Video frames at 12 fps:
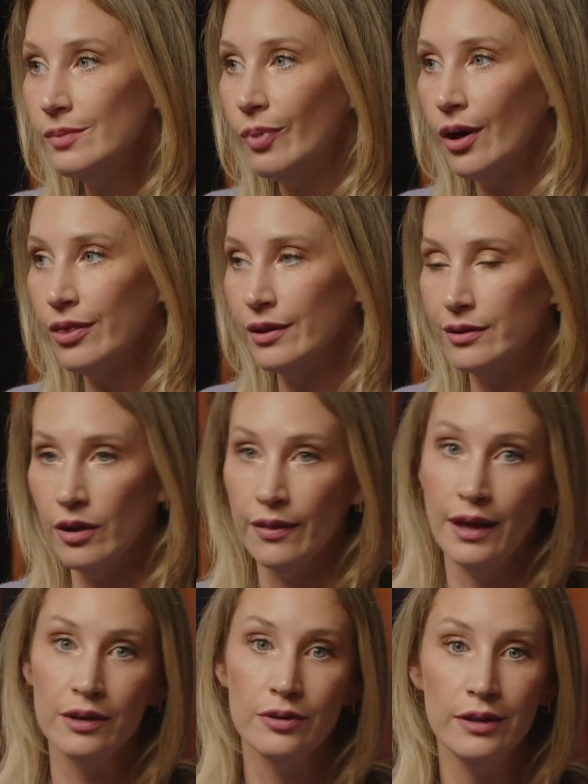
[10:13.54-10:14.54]
Bothan? Not
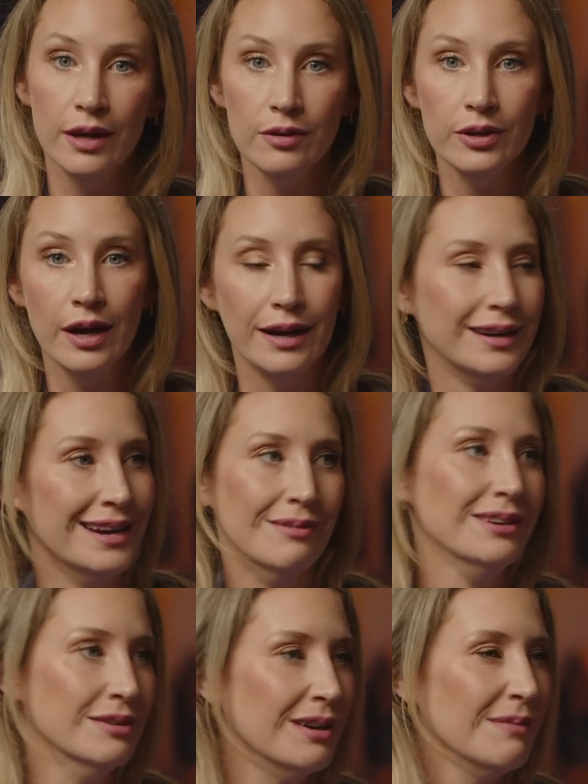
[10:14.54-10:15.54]
that good. They all died. Anyway,
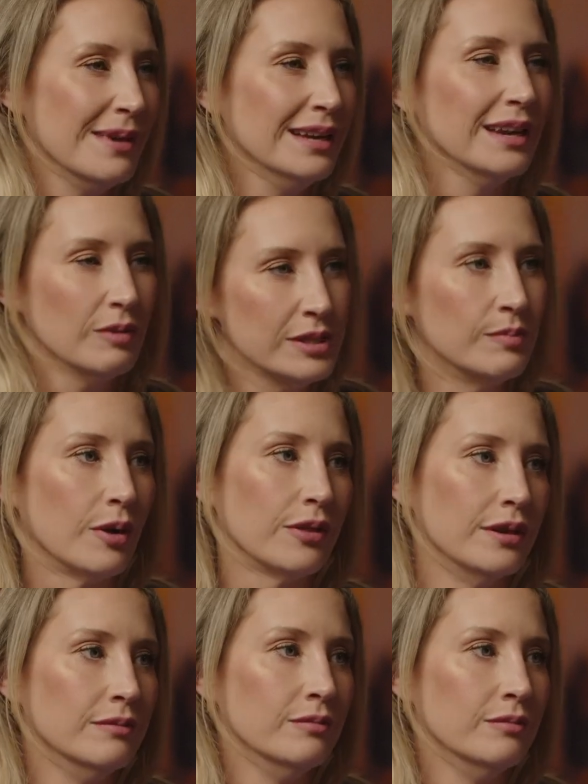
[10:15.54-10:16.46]
you know what I mean? Like, what's a Bothan?